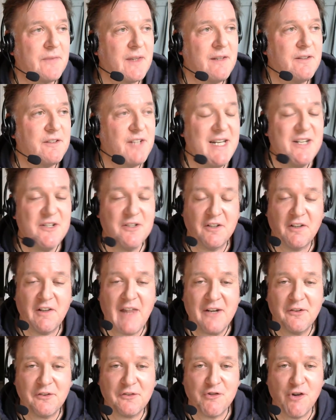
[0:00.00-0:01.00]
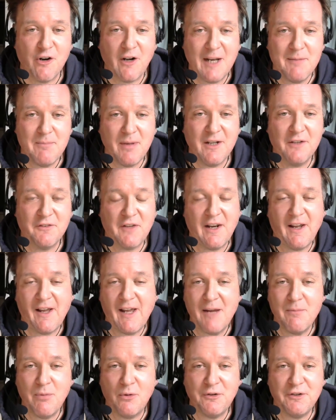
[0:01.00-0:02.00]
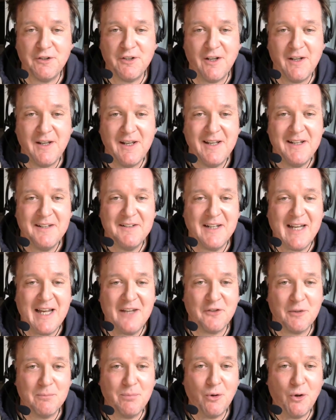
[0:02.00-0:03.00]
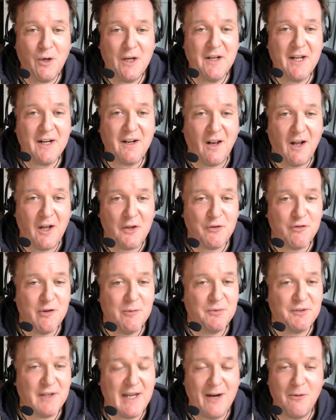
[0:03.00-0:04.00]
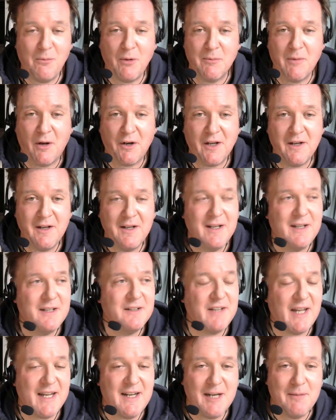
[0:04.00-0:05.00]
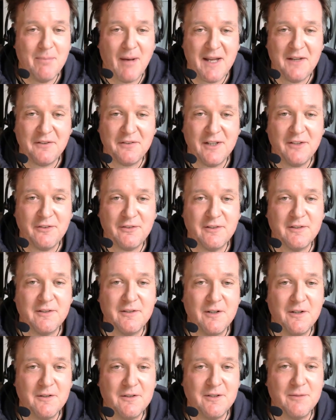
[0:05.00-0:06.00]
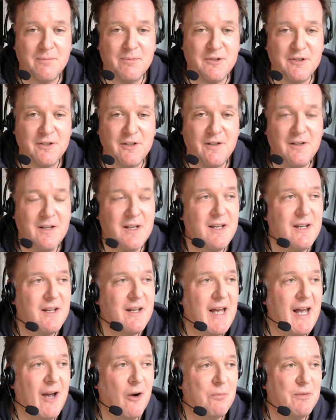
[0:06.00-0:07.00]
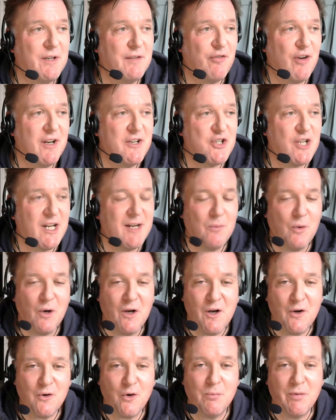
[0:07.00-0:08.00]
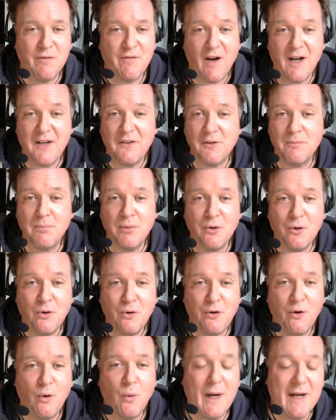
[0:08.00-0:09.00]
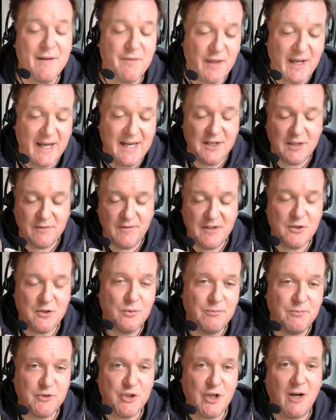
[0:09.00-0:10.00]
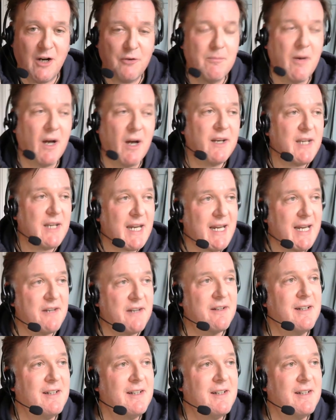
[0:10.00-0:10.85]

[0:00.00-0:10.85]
Teachers are then struggling because they're not able to get support in their classrooms to help them on a daily basis to help differentiate work or provide support or whatever that individual child might need.